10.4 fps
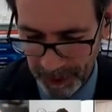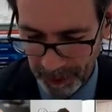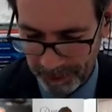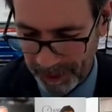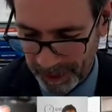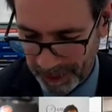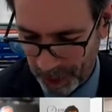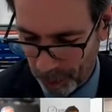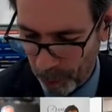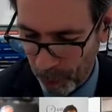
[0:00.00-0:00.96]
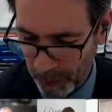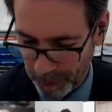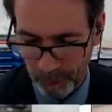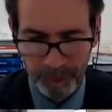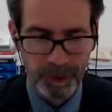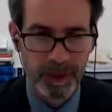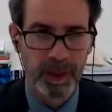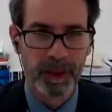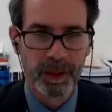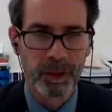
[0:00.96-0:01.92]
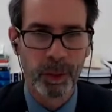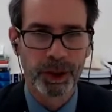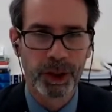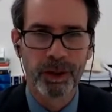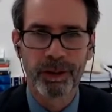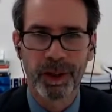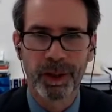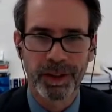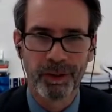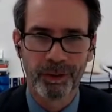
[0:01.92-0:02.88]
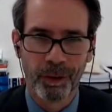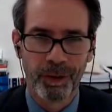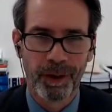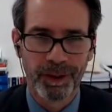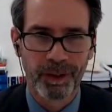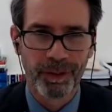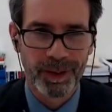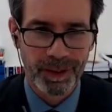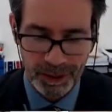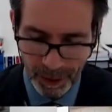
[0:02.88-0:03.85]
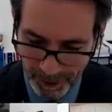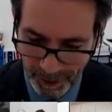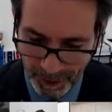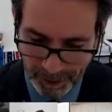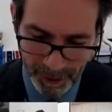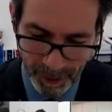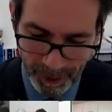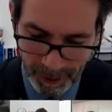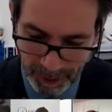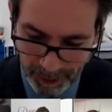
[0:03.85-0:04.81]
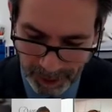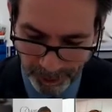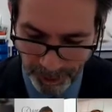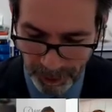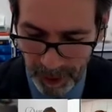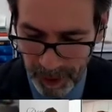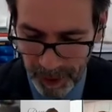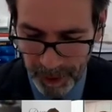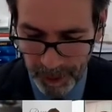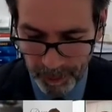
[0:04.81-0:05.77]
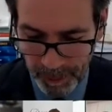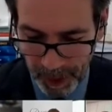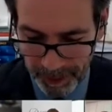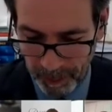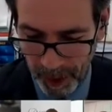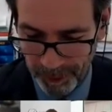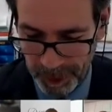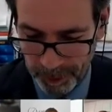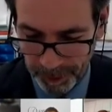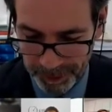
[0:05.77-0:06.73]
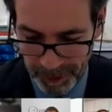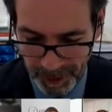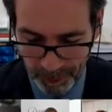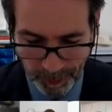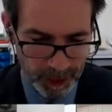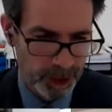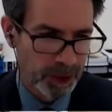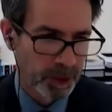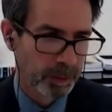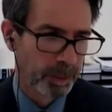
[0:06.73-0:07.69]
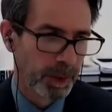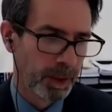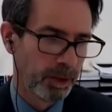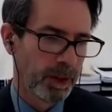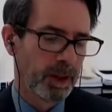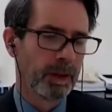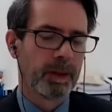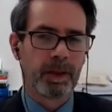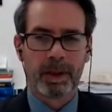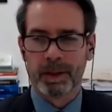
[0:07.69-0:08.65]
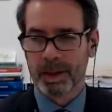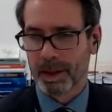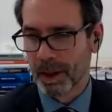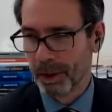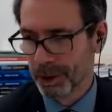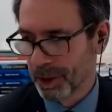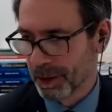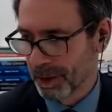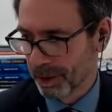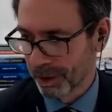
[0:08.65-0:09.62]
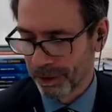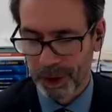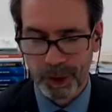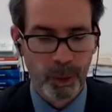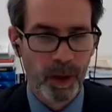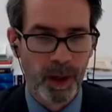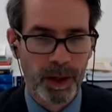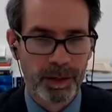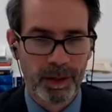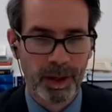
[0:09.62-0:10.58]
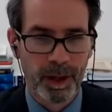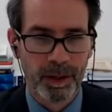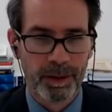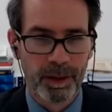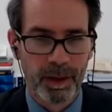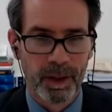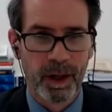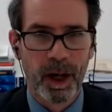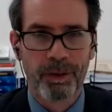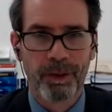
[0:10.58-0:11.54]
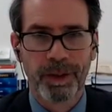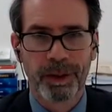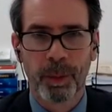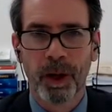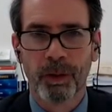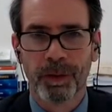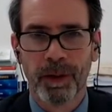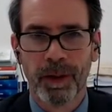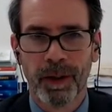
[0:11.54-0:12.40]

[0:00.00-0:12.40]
I don't think that's quite what the questionnaire is asking for. They're asking for something slightly different. I think my response to that would actually be look at the disclosures that are required under IFRS 12,